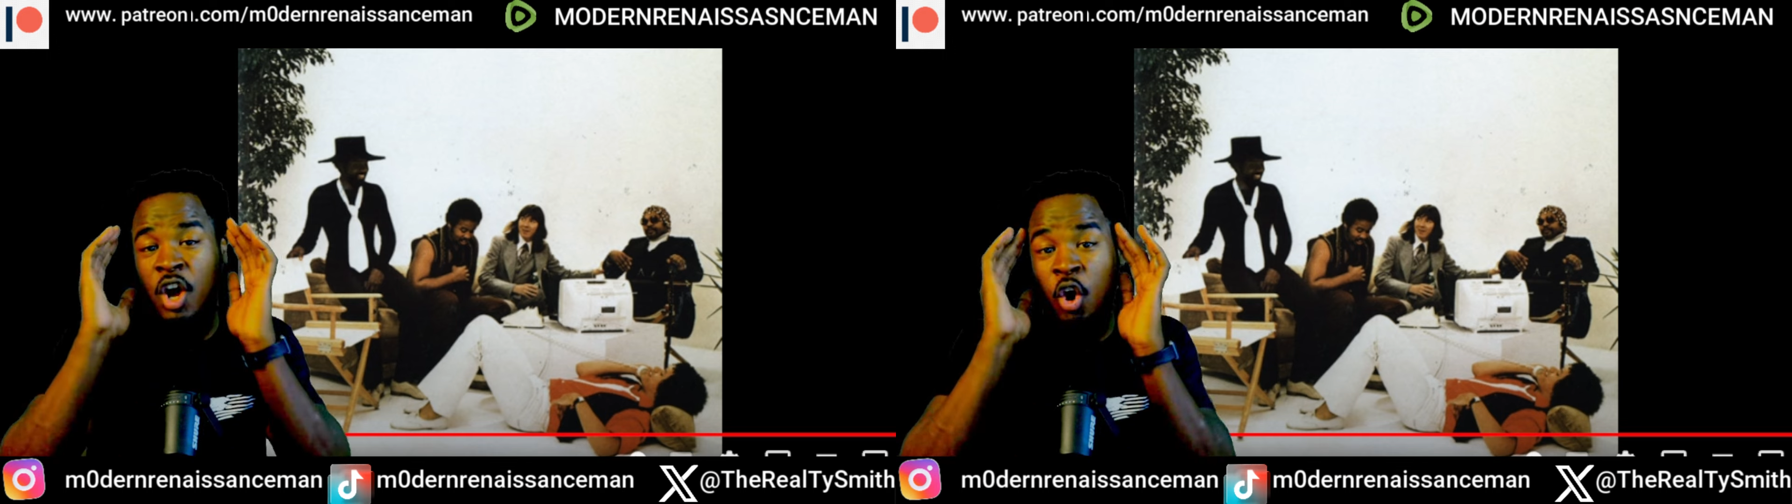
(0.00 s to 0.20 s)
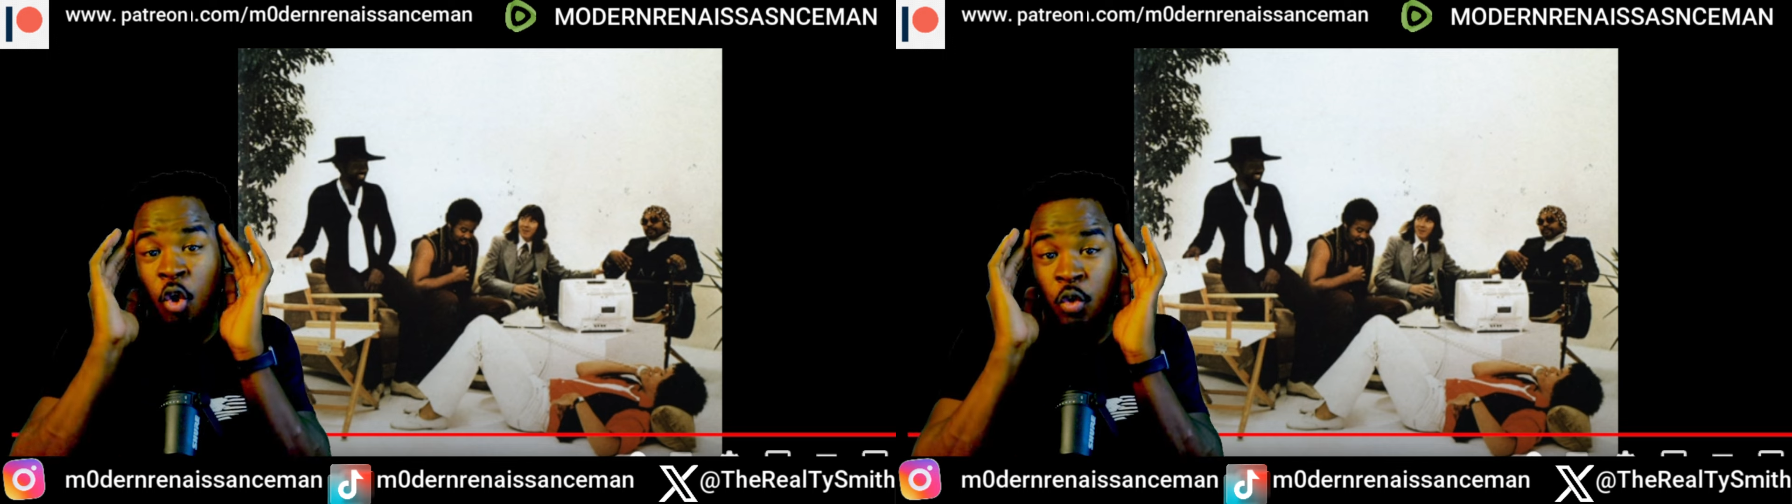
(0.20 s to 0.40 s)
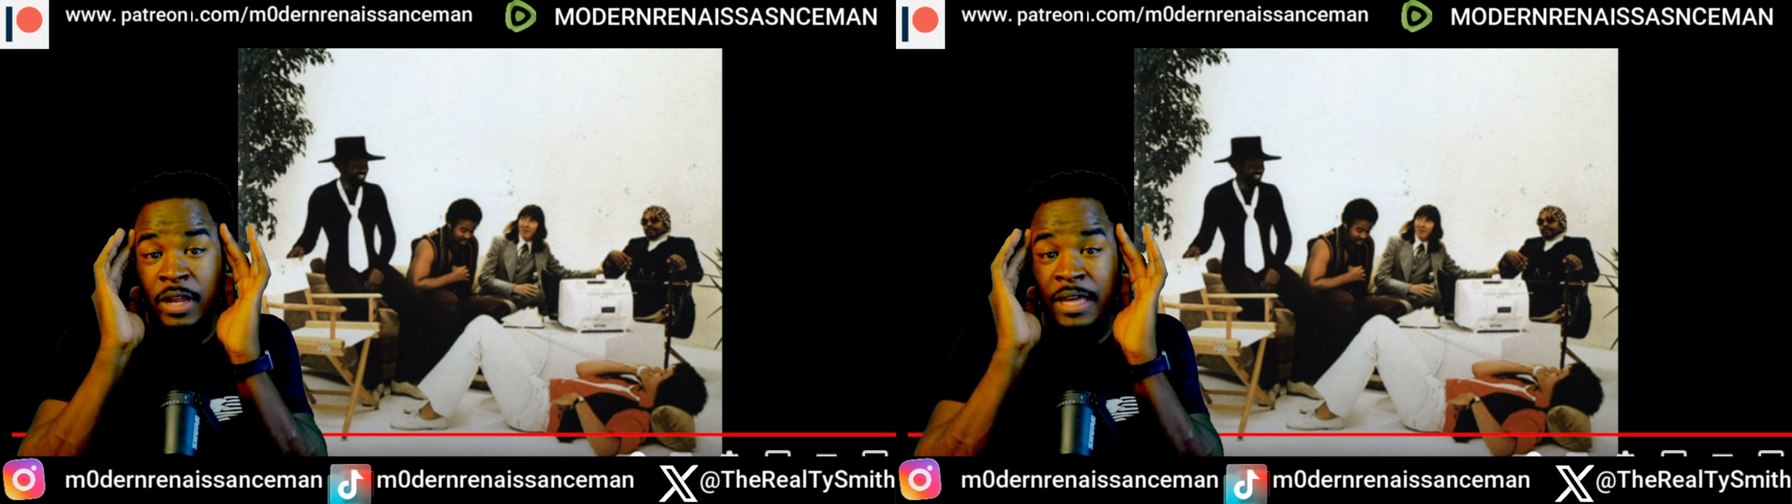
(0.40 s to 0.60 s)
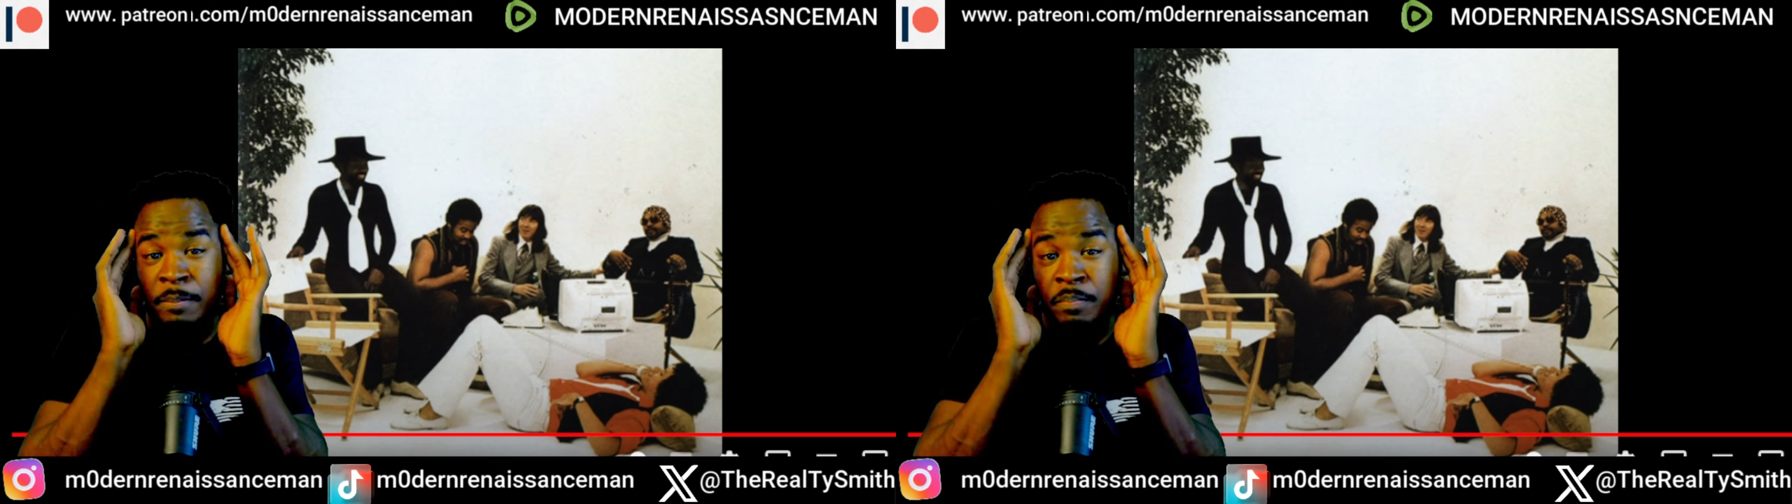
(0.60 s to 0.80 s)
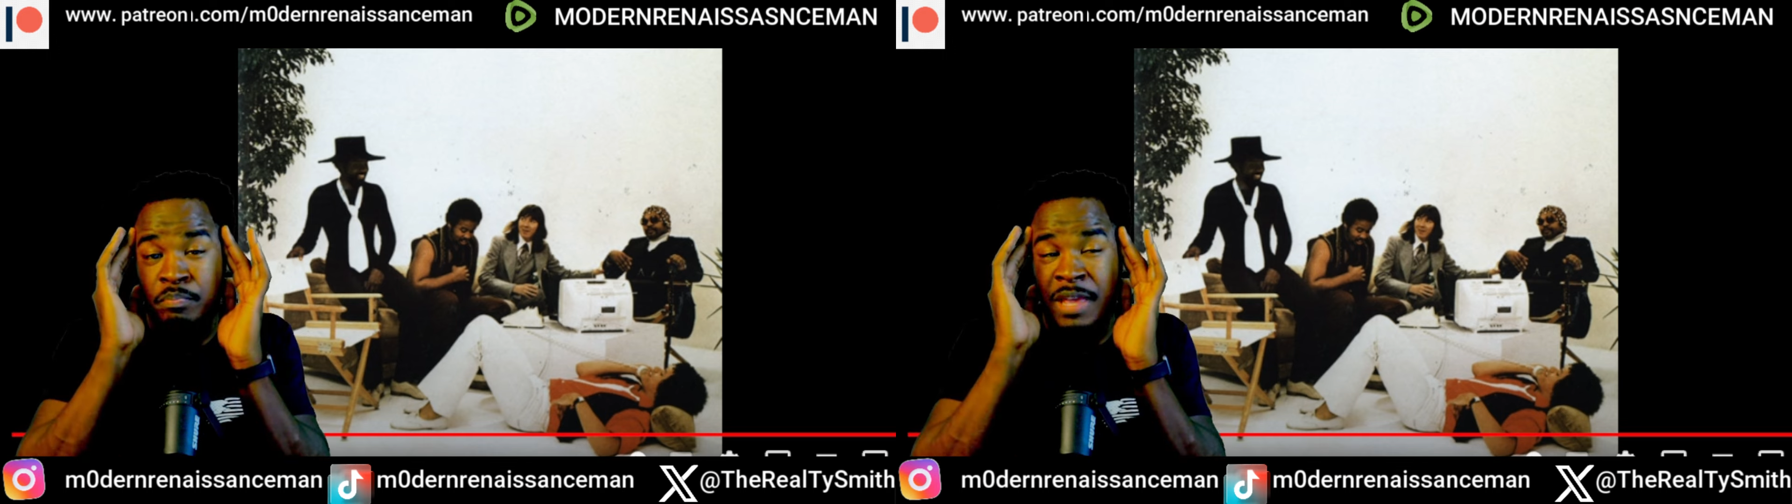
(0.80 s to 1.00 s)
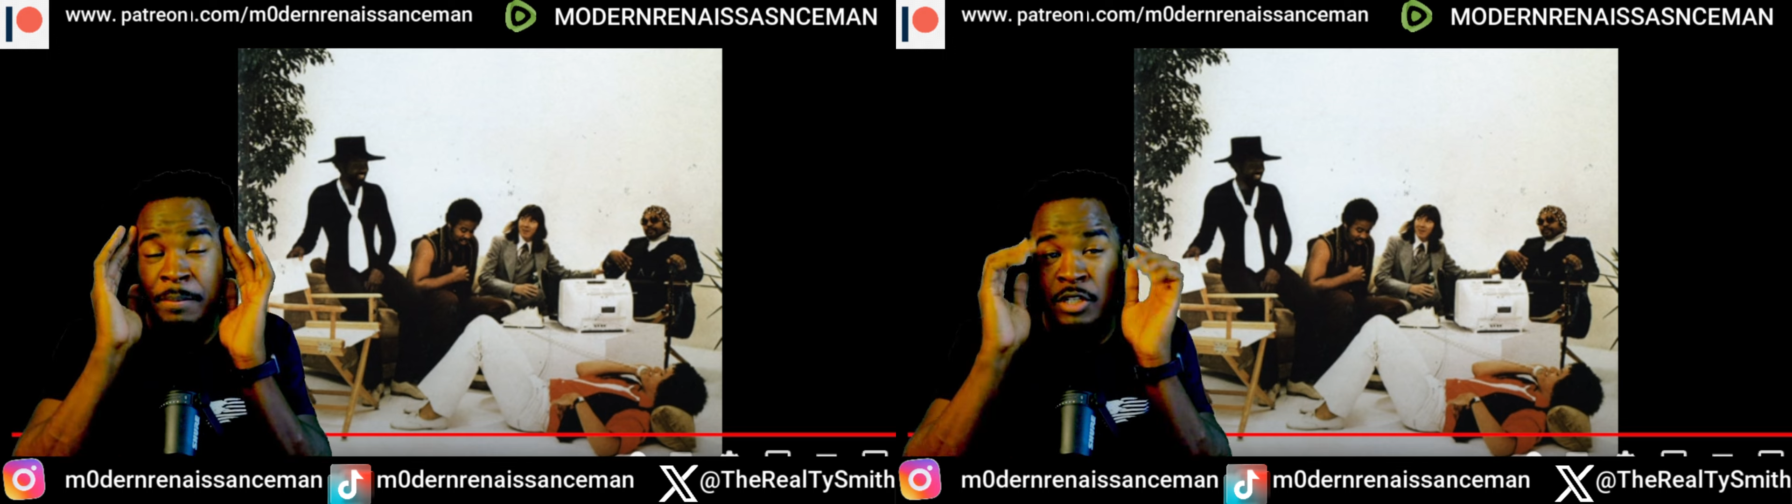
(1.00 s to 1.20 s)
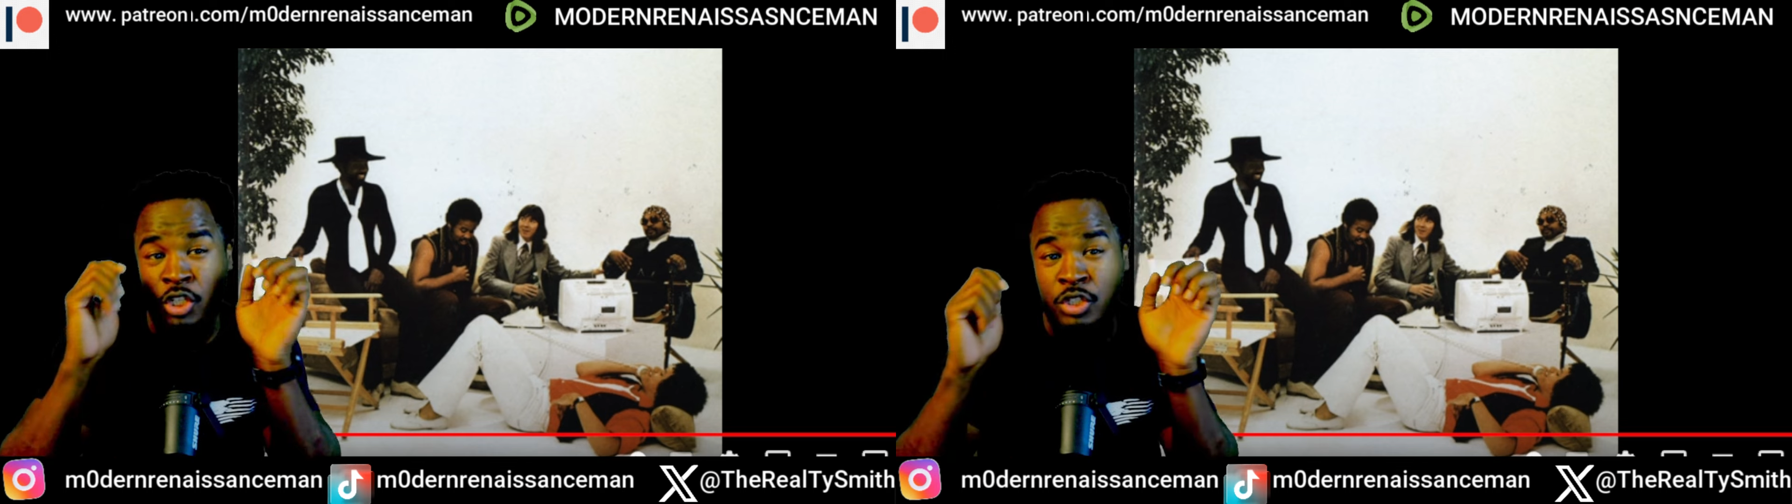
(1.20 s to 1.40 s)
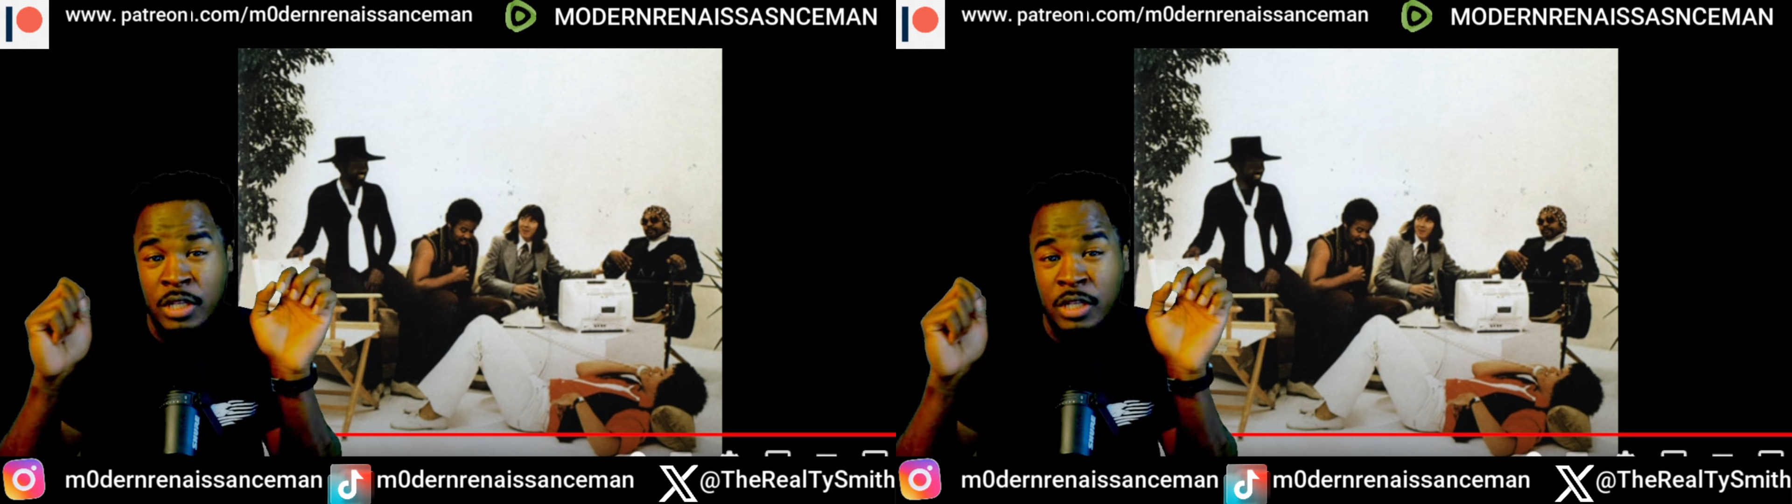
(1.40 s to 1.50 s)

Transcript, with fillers: only be able to